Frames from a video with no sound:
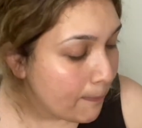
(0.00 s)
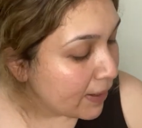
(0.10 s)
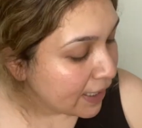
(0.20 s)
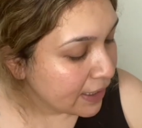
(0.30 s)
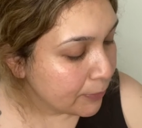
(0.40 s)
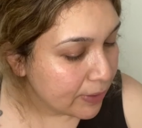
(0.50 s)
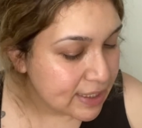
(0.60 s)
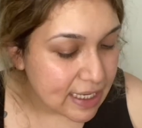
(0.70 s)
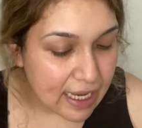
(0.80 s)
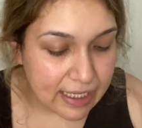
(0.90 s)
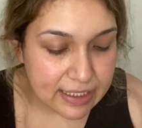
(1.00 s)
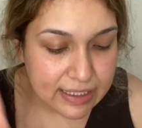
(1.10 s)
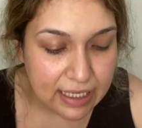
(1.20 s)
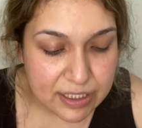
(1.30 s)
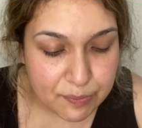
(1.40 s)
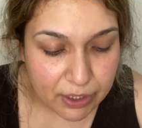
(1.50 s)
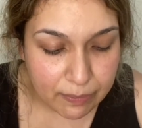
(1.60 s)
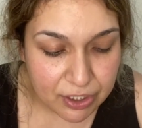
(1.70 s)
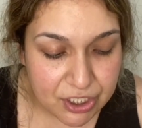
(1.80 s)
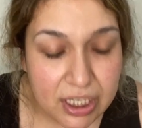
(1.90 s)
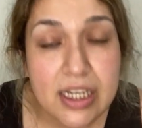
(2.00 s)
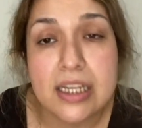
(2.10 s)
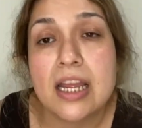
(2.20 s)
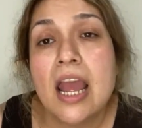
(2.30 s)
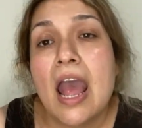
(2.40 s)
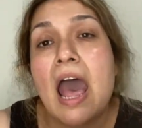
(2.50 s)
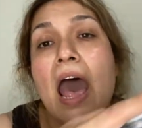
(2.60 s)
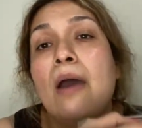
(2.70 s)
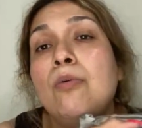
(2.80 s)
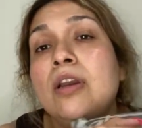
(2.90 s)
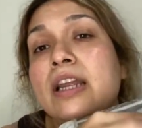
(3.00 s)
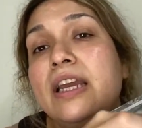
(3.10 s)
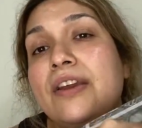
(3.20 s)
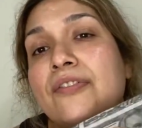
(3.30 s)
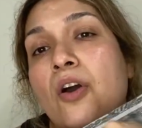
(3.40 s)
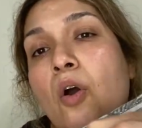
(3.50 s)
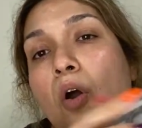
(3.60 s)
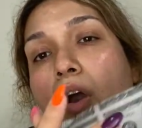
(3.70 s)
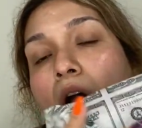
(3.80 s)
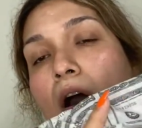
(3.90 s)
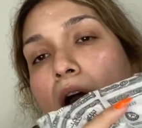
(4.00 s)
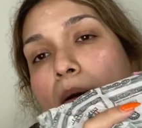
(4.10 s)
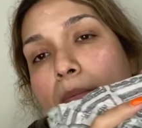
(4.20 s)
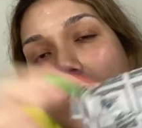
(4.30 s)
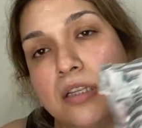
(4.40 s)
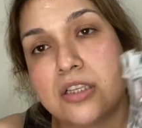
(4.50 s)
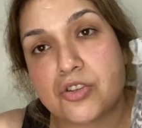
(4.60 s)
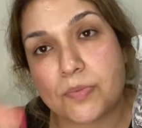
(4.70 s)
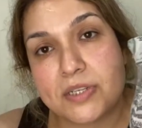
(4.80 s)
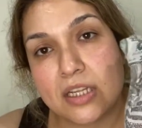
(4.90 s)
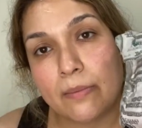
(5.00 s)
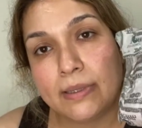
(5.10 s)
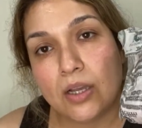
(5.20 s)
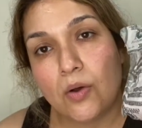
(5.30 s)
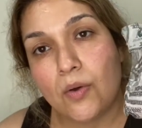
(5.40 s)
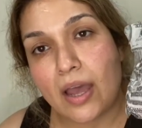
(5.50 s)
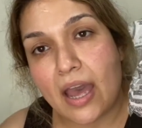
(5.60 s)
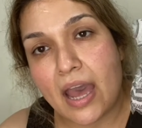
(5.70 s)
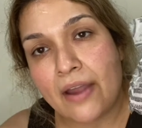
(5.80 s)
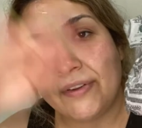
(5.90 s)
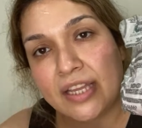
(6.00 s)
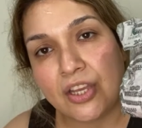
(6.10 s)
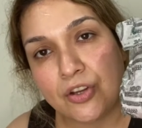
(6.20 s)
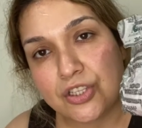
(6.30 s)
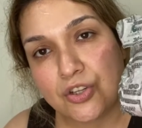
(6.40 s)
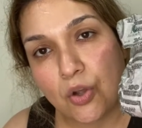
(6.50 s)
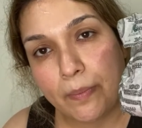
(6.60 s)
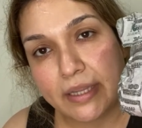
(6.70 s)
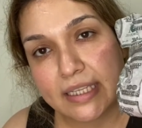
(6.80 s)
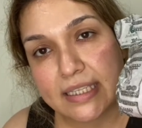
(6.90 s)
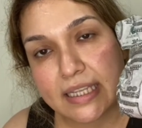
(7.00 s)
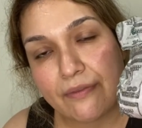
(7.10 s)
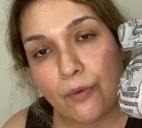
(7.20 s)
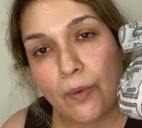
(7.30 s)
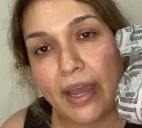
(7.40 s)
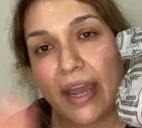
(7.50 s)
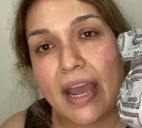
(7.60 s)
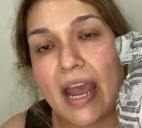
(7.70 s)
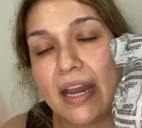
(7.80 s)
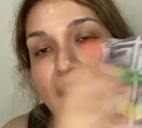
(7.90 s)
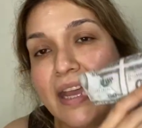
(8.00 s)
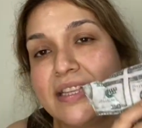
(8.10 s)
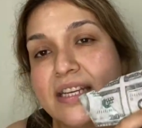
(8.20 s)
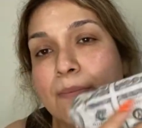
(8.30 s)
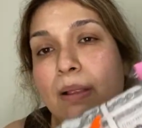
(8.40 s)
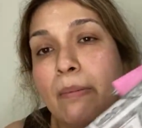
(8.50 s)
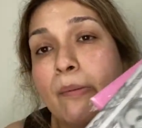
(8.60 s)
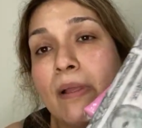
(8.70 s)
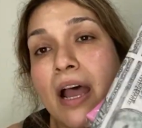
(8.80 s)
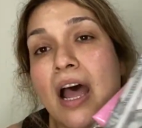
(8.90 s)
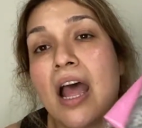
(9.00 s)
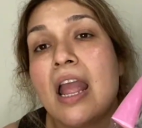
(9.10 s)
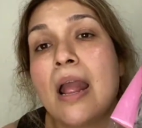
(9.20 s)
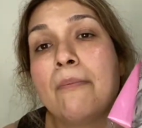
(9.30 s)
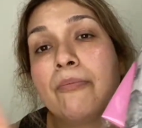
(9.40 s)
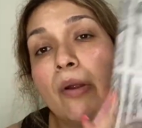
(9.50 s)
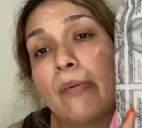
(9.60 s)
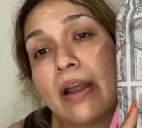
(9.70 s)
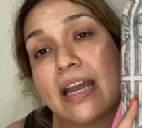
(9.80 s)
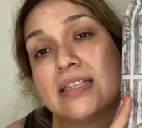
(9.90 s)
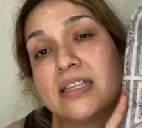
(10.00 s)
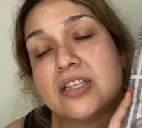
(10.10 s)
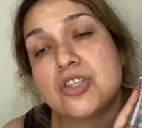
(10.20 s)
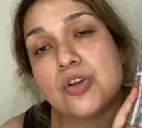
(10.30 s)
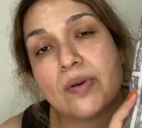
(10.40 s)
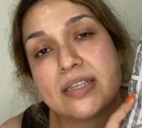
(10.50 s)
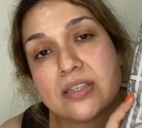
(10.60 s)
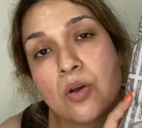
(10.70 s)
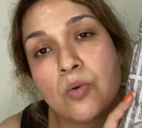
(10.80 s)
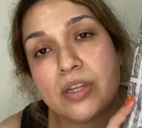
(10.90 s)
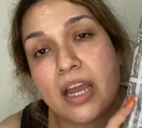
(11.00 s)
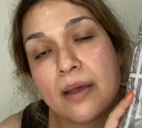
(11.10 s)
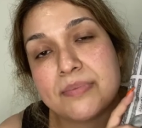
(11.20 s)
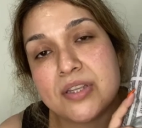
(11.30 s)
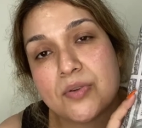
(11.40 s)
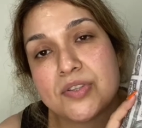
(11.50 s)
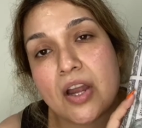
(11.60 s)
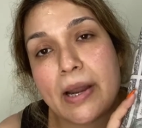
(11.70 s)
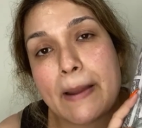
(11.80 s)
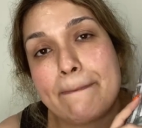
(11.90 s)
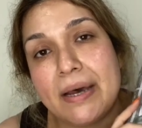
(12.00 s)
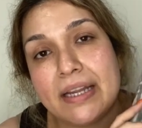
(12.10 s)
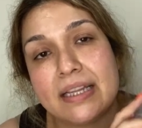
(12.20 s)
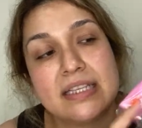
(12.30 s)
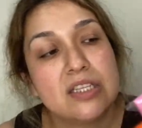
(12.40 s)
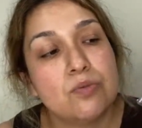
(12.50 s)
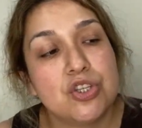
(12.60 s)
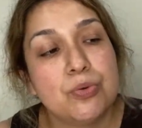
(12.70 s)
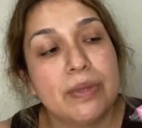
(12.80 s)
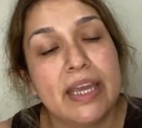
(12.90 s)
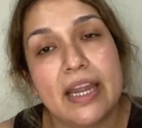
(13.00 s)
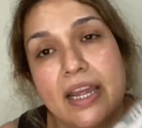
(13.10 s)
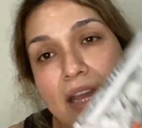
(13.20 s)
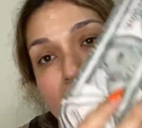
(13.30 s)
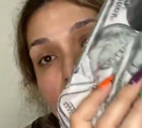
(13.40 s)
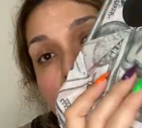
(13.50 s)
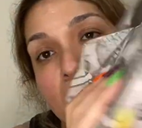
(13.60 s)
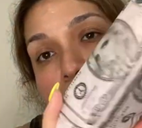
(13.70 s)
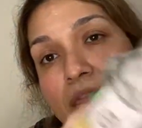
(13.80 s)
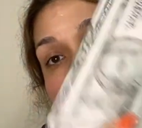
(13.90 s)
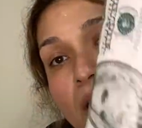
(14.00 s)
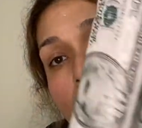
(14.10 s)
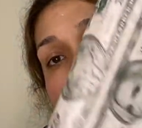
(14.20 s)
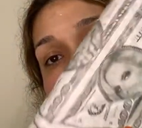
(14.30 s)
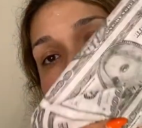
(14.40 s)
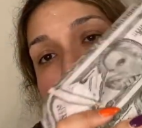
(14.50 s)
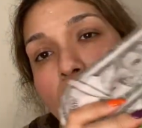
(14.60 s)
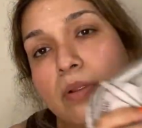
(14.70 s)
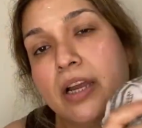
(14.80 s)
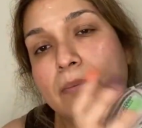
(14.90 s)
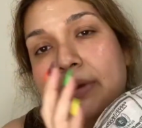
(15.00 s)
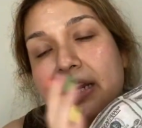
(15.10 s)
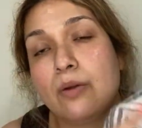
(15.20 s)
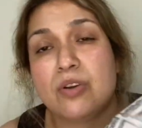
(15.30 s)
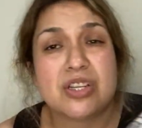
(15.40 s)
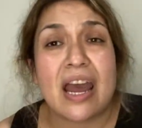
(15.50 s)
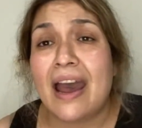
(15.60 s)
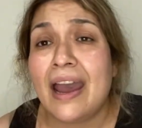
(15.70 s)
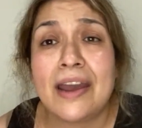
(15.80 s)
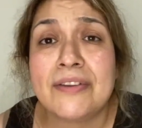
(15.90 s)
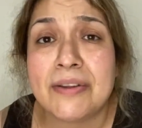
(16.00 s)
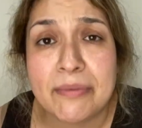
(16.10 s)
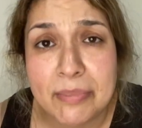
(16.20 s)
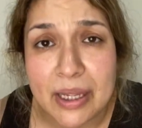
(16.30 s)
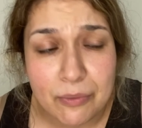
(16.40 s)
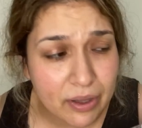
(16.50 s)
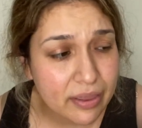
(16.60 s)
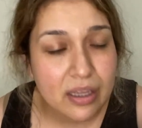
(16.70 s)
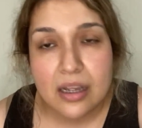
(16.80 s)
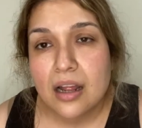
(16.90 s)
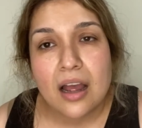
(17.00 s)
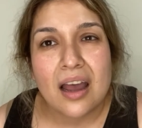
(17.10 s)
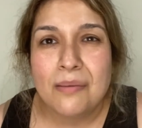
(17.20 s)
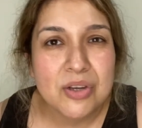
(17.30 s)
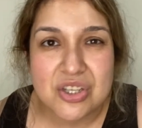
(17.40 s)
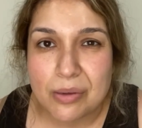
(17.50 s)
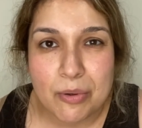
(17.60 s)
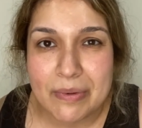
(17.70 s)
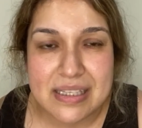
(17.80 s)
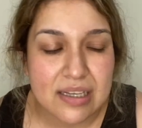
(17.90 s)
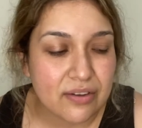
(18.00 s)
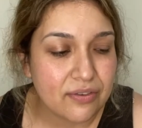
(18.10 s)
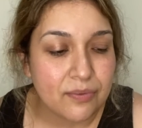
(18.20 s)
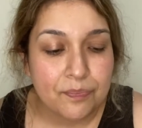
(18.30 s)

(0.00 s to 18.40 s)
But anyways, guys, that's pretty much it. I will leave in the description down below everything you need to know about this giveaway, how to enter, blah blah blah. Remember, guys, this is US only. I'm so sorry, but this is what you'll be getting. The beautiful blood money, which I haven't even played with. I'm ashamed of myself.